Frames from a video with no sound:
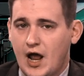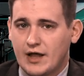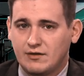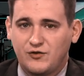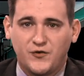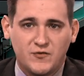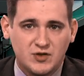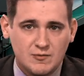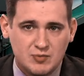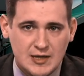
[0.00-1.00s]
At least
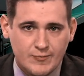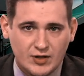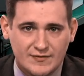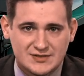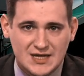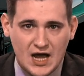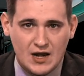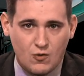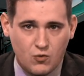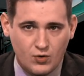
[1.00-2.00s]
15 people have
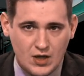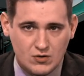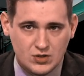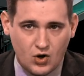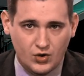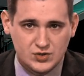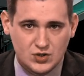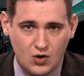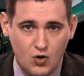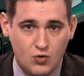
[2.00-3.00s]
died at Hornell Gardens
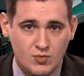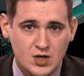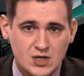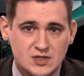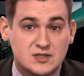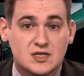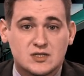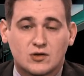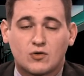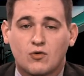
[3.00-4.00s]
home
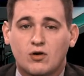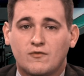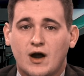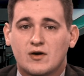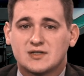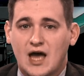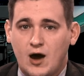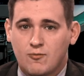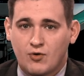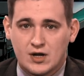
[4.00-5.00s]
since the coronavirus
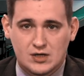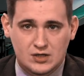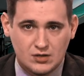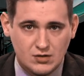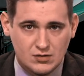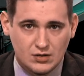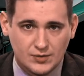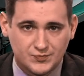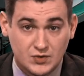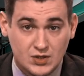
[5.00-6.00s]
outbreak
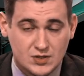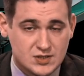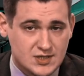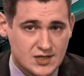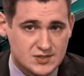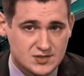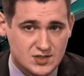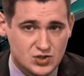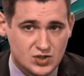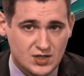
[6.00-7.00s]
occurred. The state's
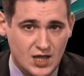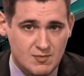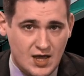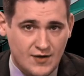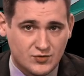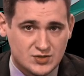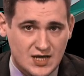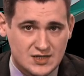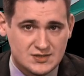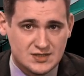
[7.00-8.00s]
decision came after
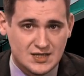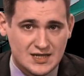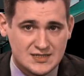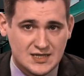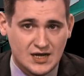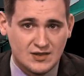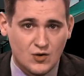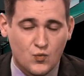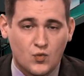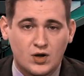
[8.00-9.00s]
testing indicated
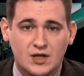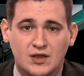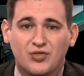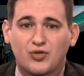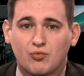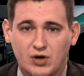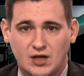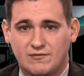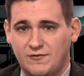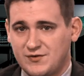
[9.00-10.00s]
that 1 in
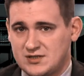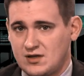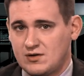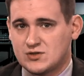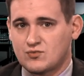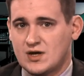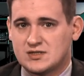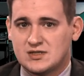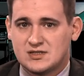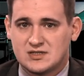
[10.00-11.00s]
3 of the facility's
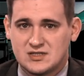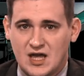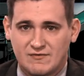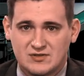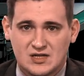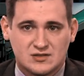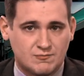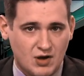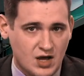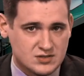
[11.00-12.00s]
residents and staff tested
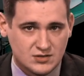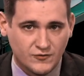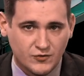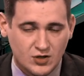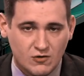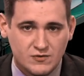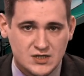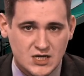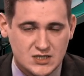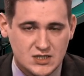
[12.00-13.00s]
positive for
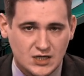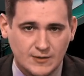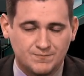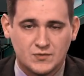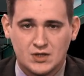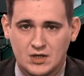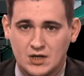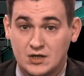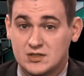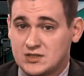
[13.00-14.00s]
COVID-19.
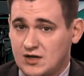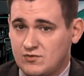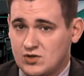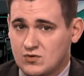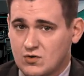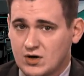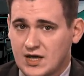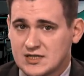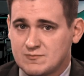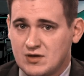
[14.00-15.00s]
The state of New York
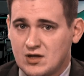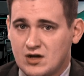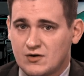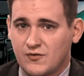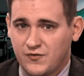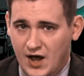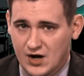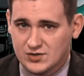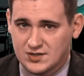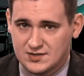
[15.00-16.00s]
has been under
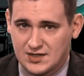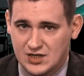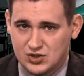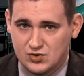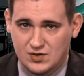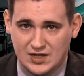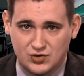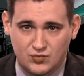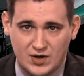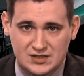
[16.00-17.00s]
fire since it issued a
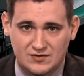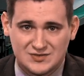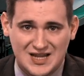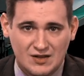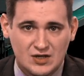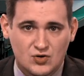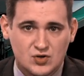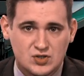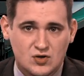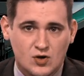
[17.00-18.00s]
directive telling
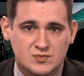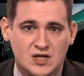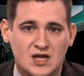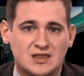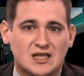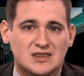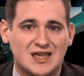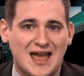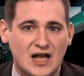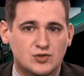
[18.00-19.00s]
nursing homes that
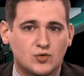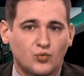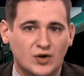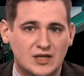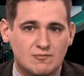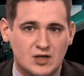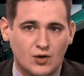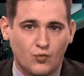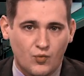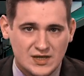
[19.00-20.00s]
they had to
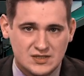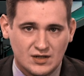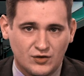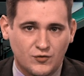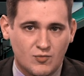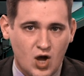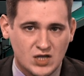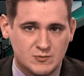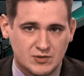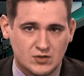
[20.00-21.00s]
readmit residents from
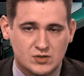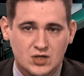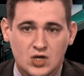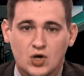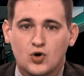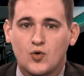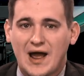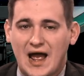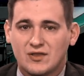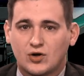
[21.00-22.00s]
hospitals who
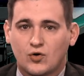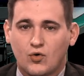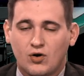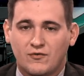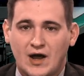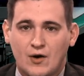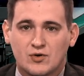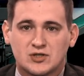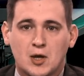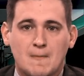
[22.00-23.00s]
had the
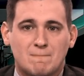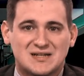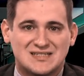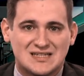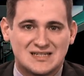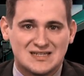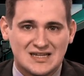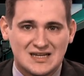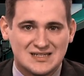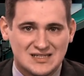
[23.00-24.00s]
coronavirus but didn't
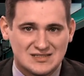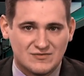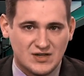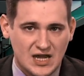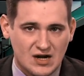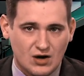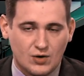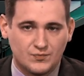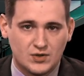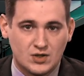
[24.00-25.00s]
need intensive
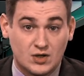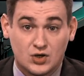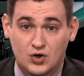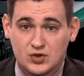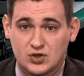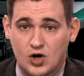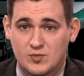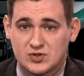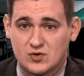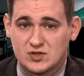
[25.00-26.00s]
care. Nursing home
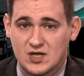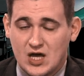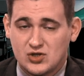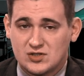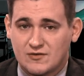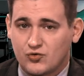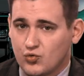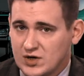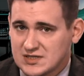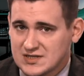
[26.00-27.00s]
associations have
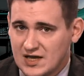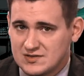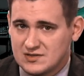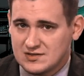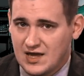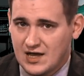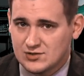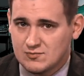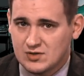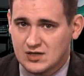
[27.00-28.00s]
criticized this
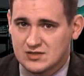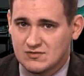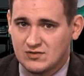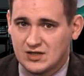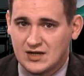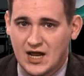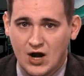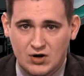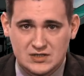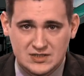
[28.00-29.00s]
action because of the
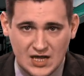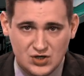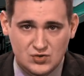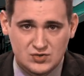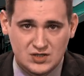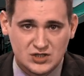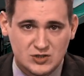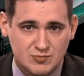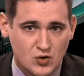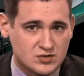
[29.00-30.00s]
inherent dangers in
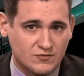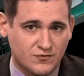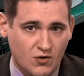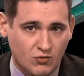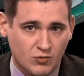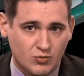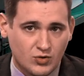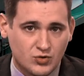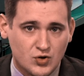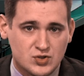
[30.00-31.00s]
exposing
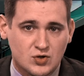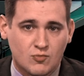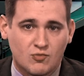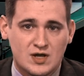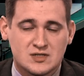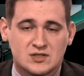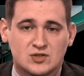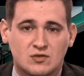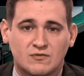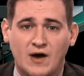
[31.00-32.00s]
vulnerable nursing home residents
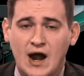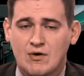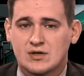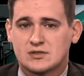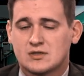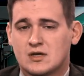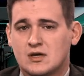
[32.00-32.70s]
to the virus.